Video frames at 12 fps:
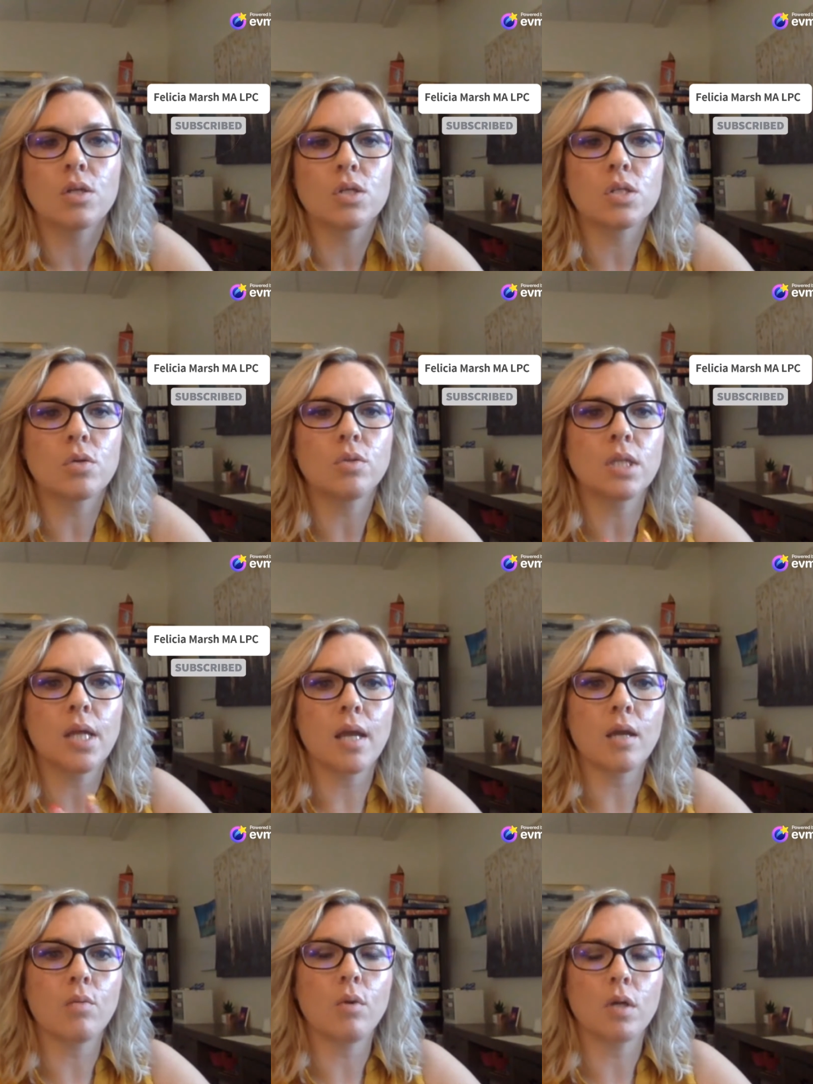So
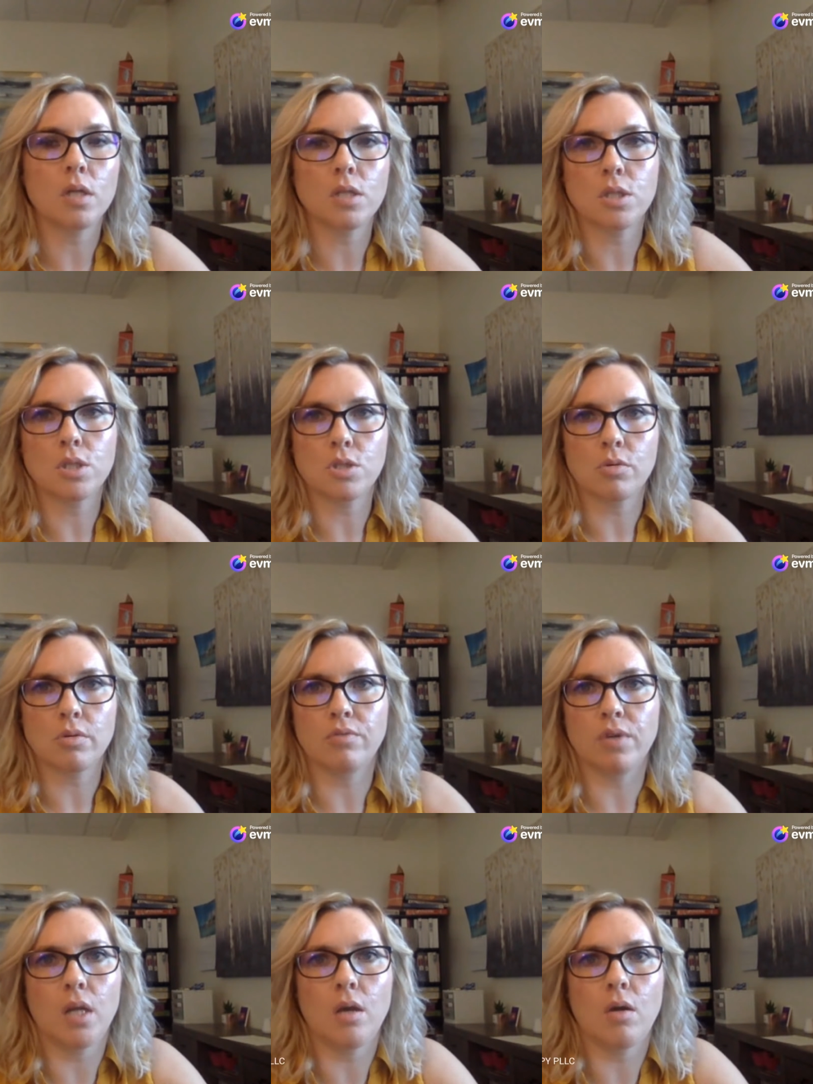today I wanted to do a
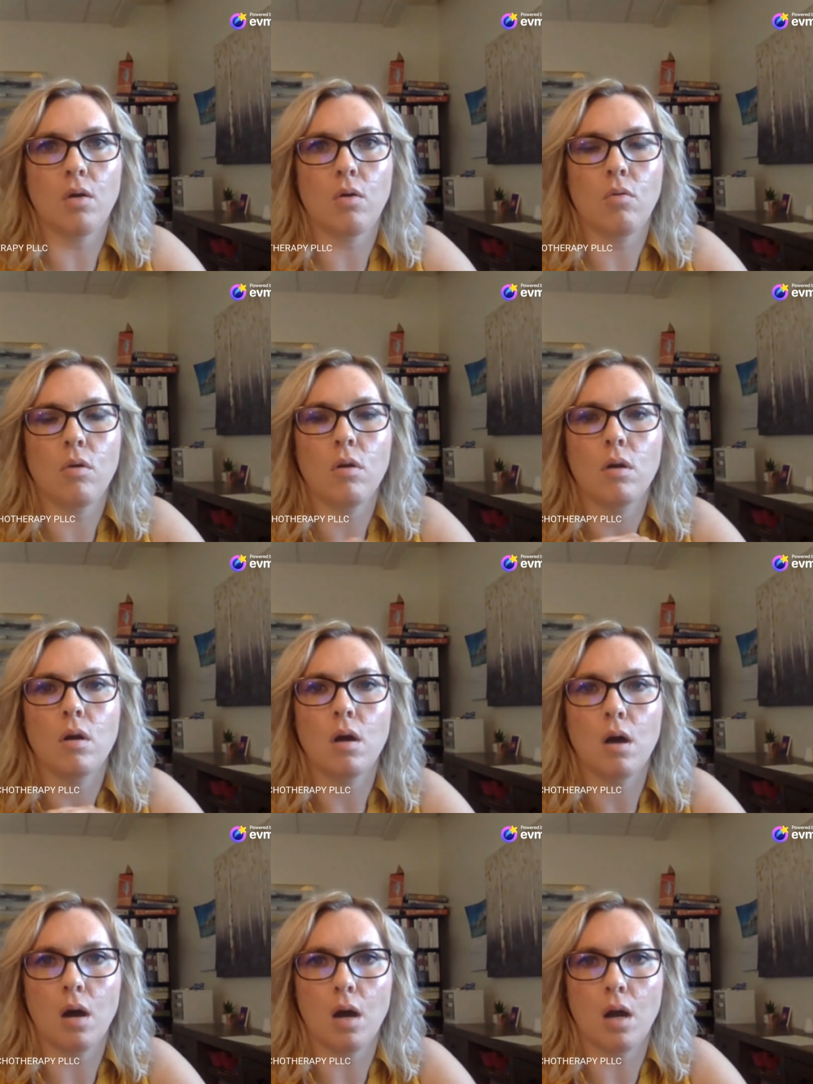video
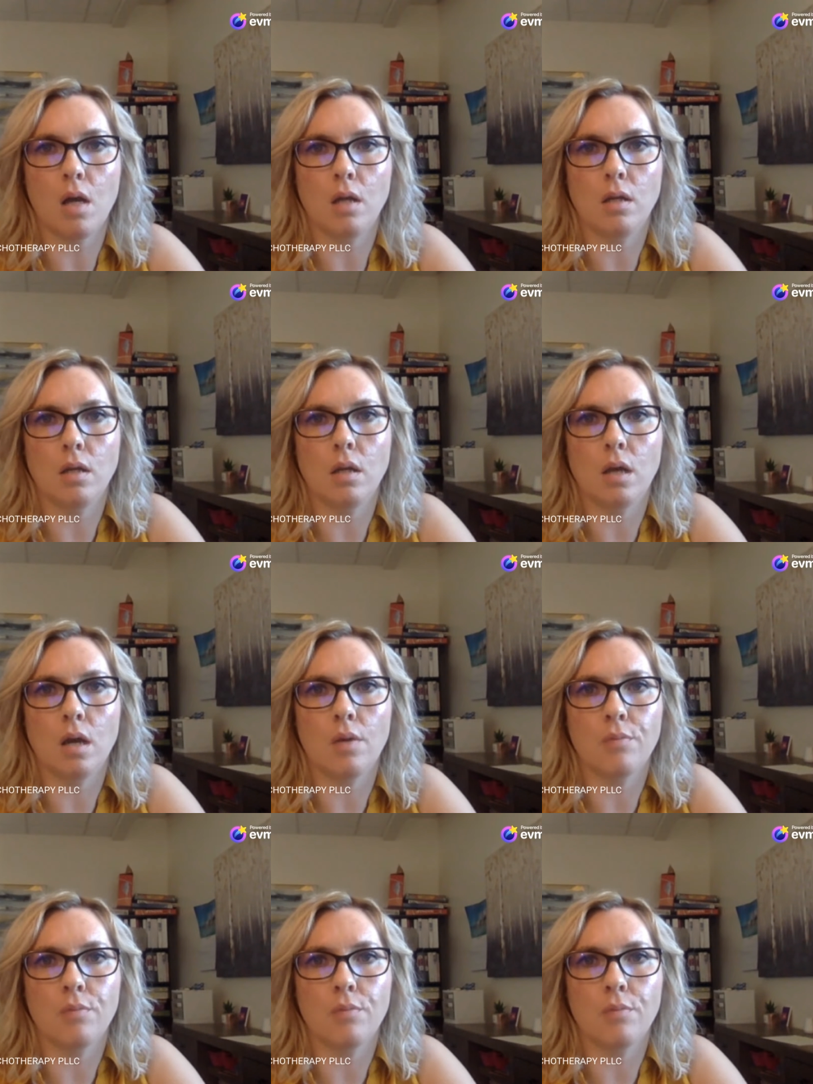on